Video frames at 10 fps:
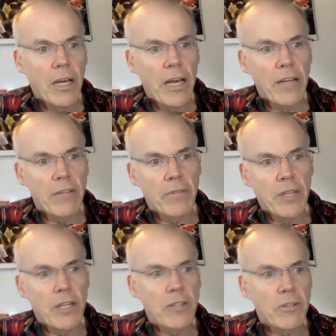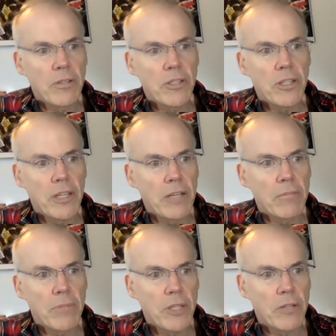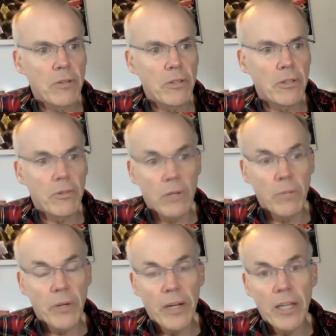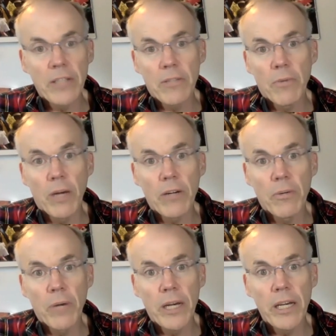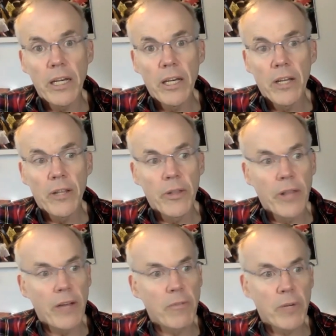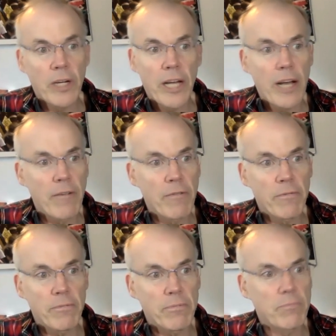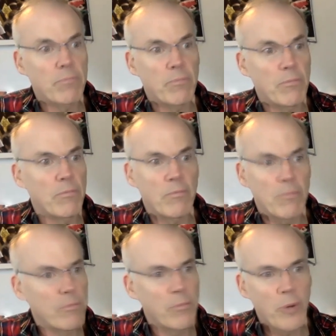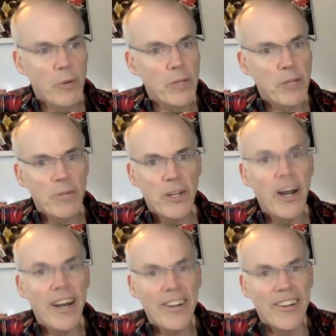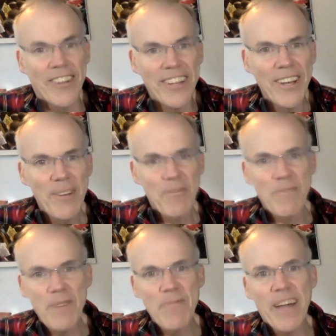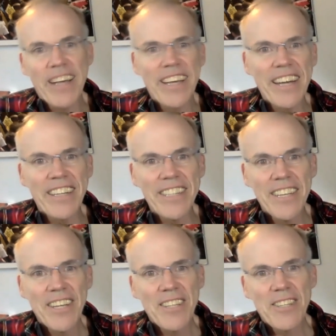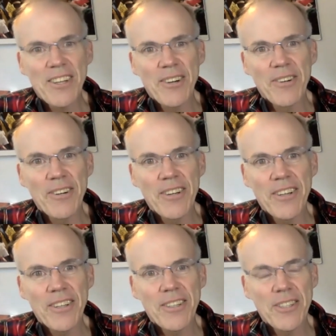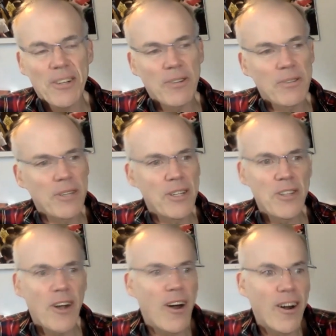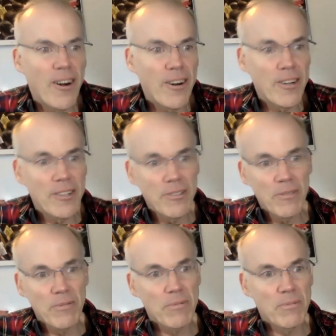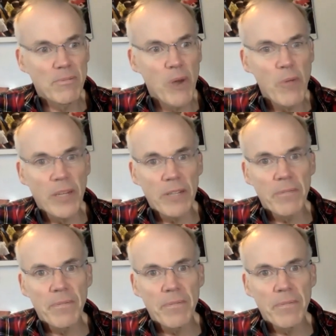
And if the answer is to get cynical and throw up your hands and walk away, then we're going to have more Mitch McConnell, would be my guess. So it's a hard moment.